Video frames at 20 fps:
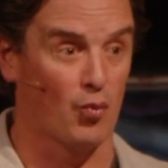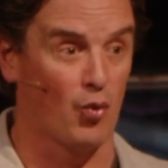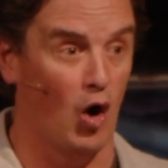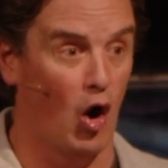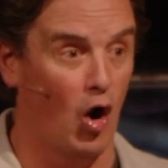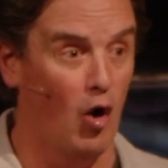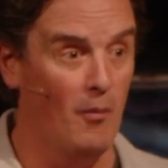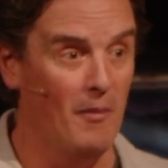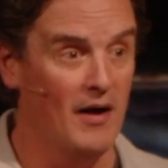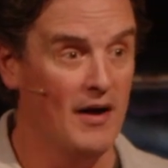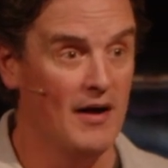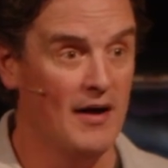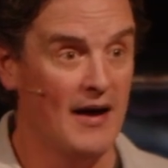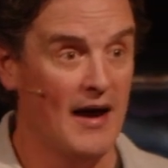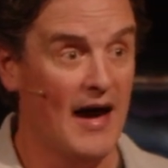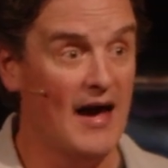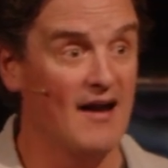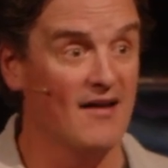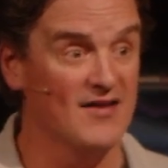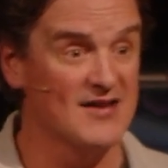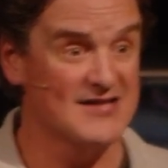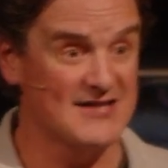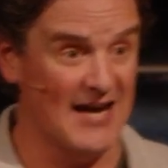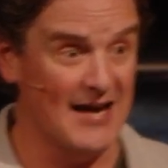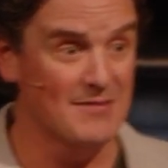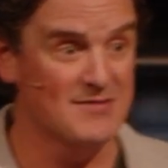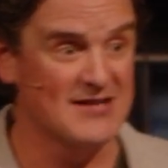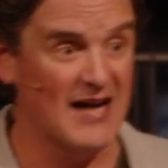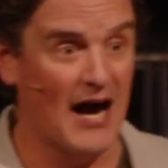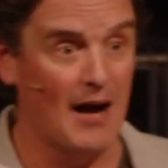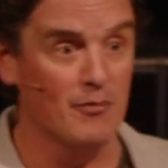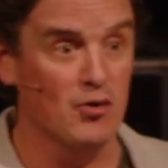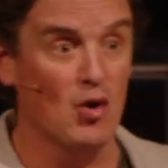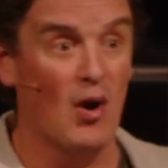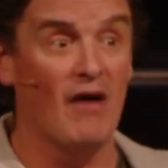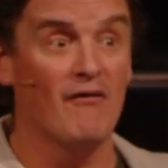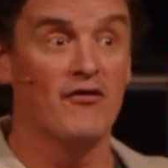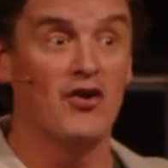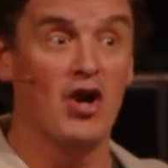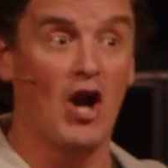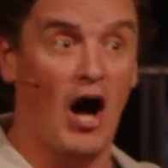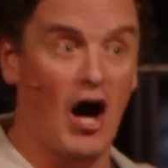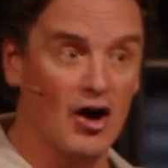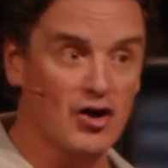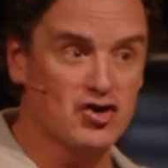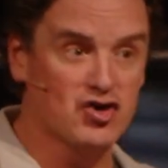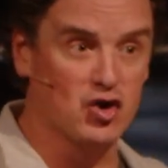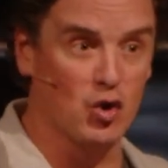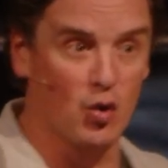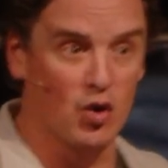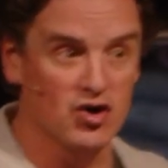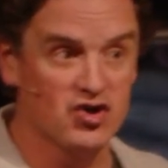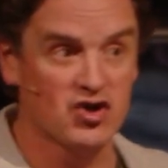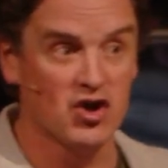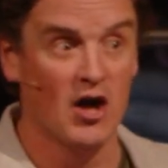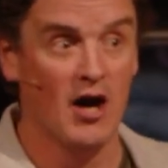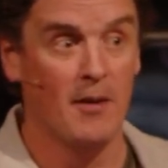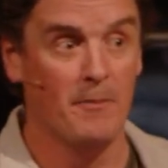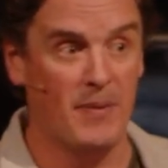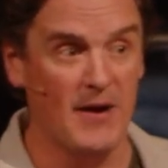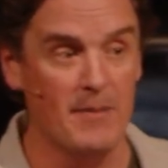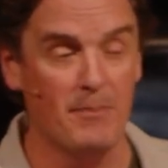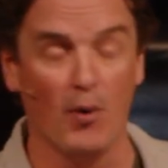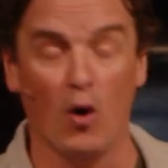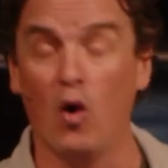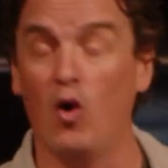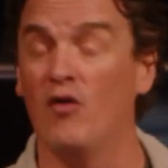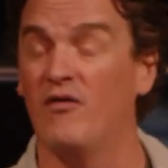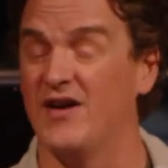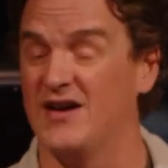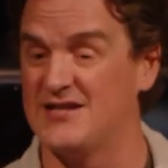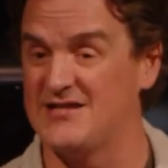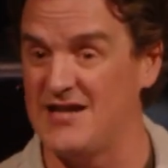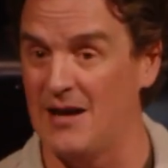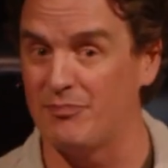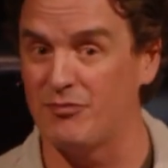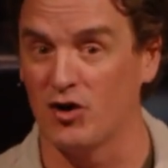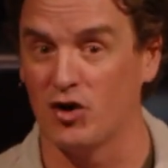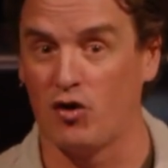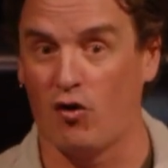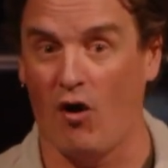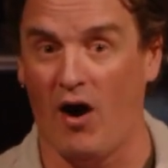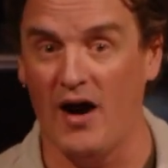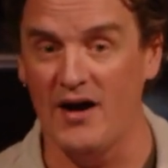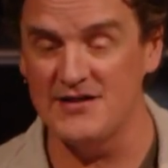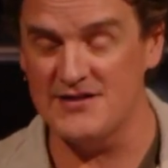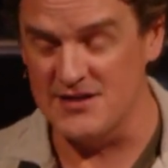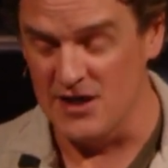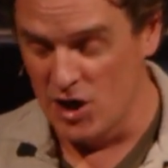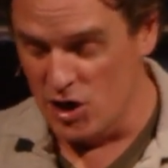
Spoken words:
Rome, and at the same time, you have non-Jewish people who have accepted Christ.